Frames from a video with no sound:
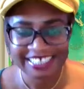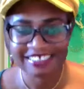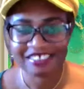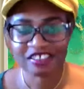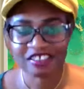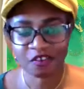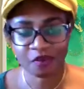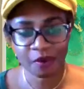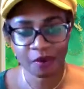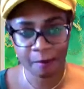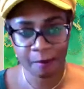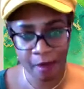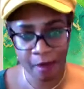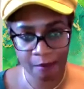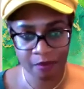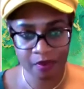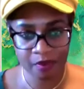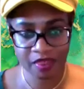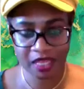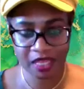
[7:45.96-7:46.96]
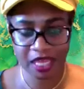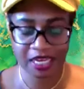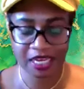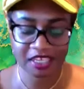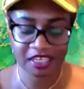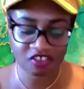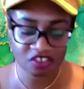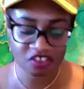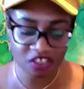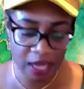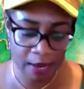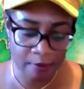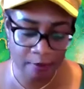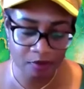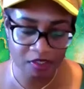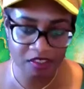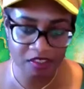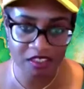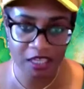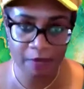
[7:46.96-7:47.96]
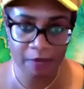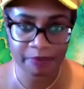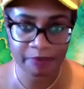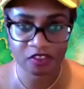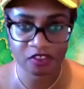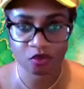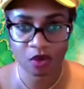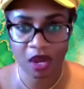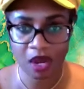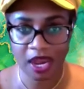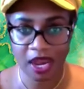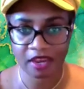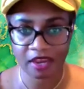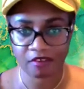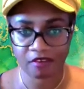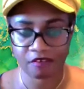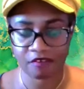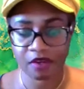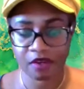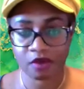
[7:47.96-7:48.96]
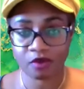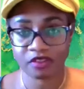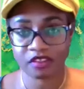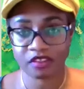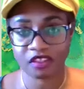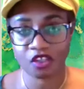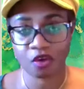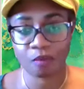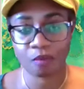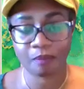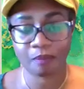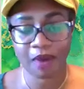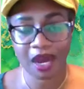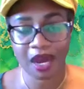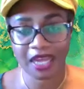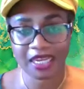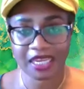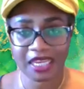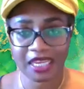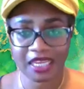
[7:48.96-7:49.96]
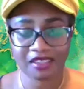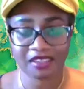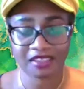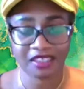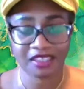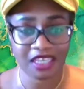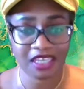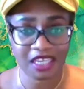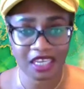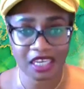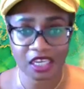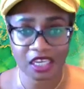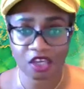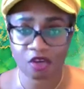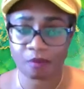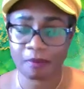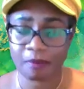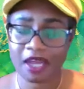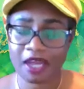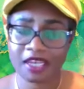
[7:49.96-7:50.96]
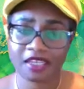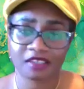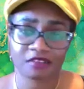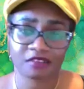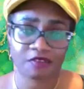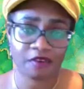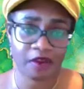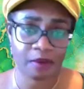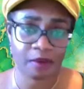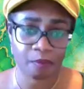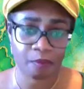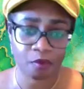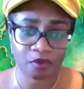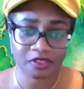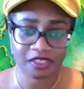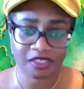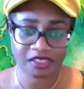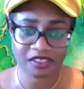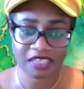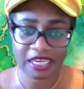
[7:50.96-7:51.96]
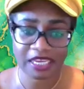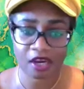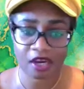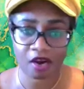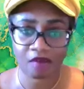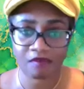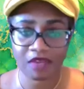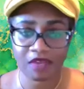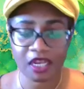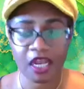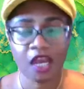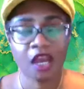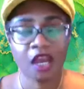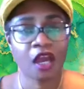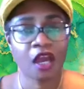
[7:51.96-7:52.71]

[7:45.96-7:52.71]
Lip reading: So remember that each time we step into a higher frequency, your body is key. Your body is very important. Take care of it.